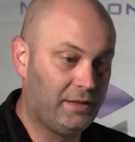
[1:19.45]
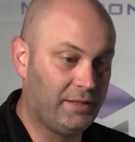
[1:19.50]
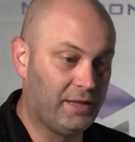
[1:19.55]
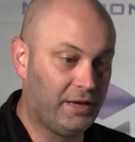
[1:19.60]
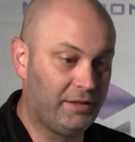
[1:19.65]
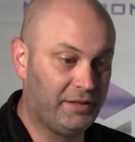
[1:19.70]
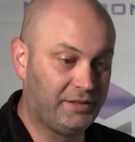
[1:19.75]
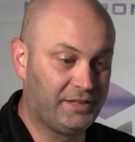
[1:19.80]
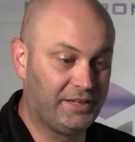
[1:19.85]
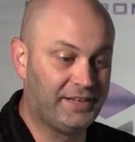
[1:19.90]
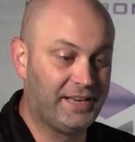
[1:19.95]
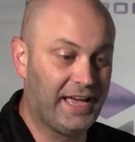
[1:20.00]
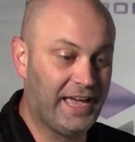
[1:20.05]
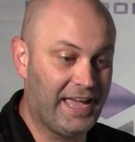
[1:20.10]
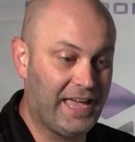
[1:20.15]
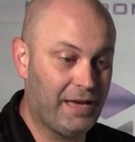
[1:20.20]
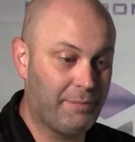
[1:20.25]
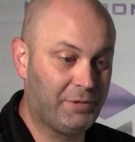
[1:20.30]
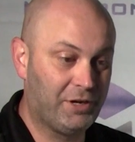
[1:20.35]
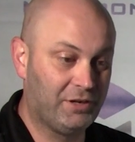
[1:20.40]
now that the
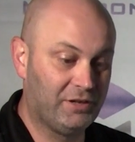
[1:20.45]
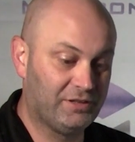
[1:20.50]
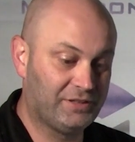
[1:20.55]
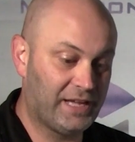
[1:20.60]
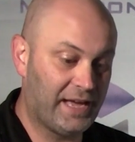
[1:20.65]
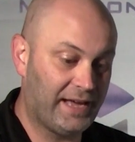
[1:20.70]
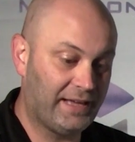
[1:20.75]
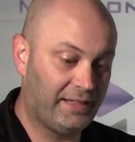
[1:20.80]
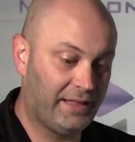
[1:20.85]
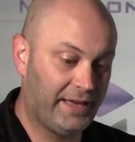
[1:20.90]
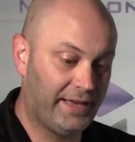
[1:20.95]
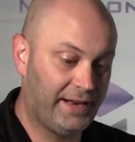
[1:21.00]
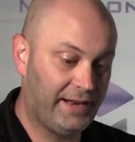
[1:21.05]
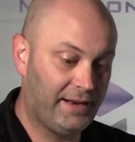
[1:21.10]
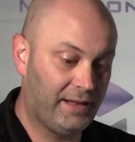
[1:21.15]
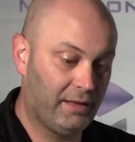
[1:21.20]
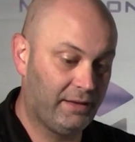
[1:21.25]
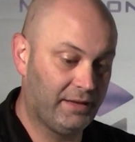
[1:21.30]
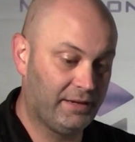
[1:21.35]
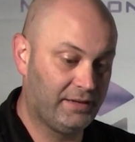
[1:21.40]
diameter is
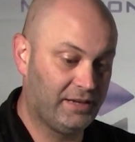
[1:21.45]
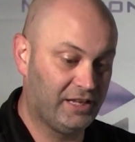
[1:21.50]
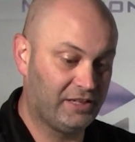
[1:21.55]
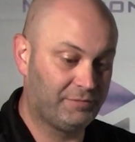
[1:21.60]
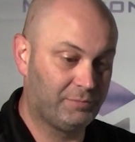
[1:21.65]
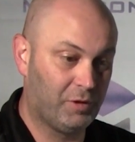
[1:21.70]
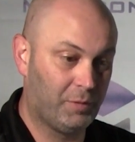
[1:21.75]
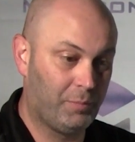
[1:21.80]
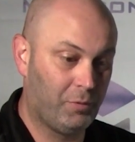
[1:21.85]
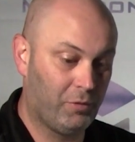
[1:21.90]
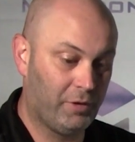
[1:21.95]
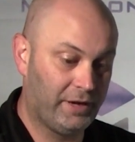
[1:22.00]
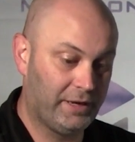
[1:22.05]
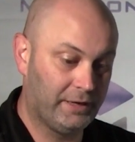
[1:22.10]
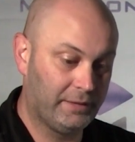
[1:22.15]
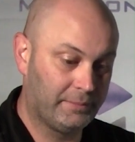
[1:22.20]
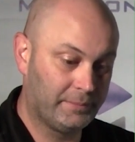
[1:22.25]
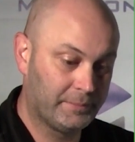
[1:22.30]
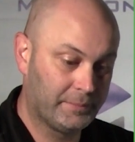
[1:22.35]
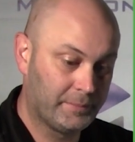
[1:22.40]
highlighted, I'll hit decimal
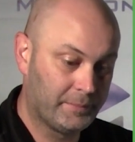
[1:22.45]
point,